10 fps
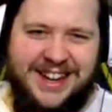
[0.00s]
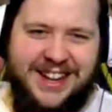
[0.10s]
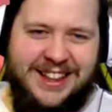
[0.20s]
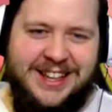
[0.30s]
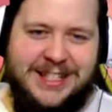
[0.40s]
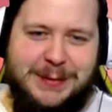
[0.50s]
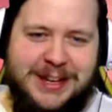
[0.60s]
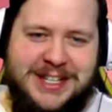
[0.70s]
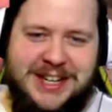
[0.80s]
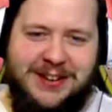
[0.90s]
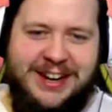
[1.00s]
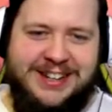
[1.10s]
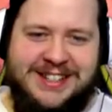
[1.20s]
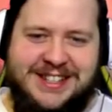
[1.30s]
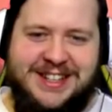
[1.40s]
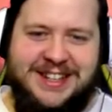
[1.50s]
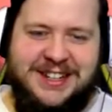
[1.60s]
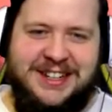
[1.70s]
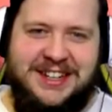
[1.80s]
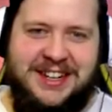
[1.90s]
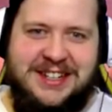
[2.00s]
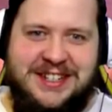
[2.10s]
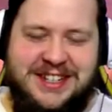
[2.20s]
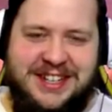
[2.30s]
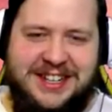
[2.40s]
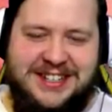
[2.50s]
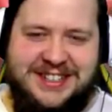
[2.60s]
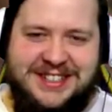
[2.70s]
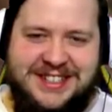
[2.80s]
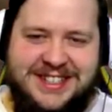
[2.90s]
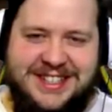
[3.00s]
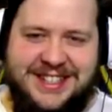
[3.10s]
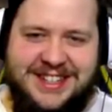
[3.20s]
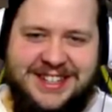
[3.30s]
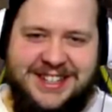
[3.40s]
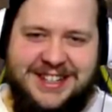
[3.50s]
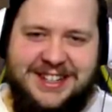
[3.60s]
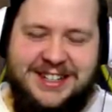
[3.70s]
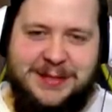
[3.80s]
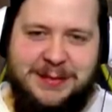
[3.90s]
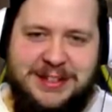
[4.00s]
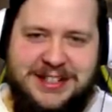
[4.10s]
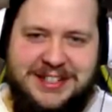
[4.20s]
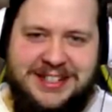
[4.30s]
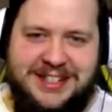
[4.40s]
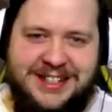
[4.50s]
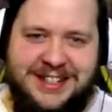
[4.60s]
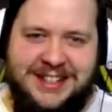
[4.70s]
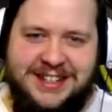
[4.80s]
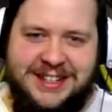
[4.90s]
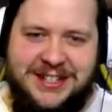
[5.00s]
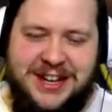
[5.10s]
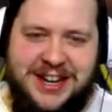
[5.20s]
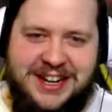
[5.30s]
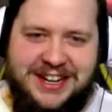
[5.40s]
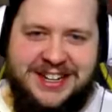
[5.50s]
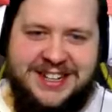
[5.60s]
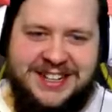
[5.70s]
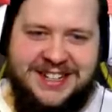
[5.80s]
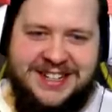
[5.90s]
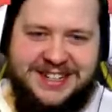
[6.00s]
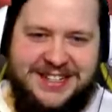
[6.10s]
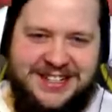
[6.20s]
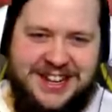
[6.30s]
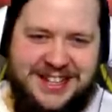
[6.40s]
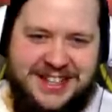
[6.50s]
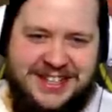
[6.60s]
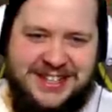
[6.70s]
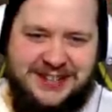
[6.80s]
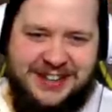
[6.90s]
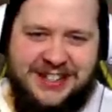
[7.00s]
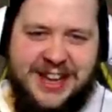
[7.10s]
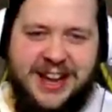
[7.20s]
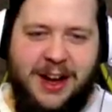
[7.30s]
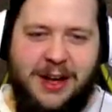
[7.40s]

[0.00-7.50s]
There's my T-Rex. Hey guys, it's me, Teddy. Teddy the T-Rex. Oh,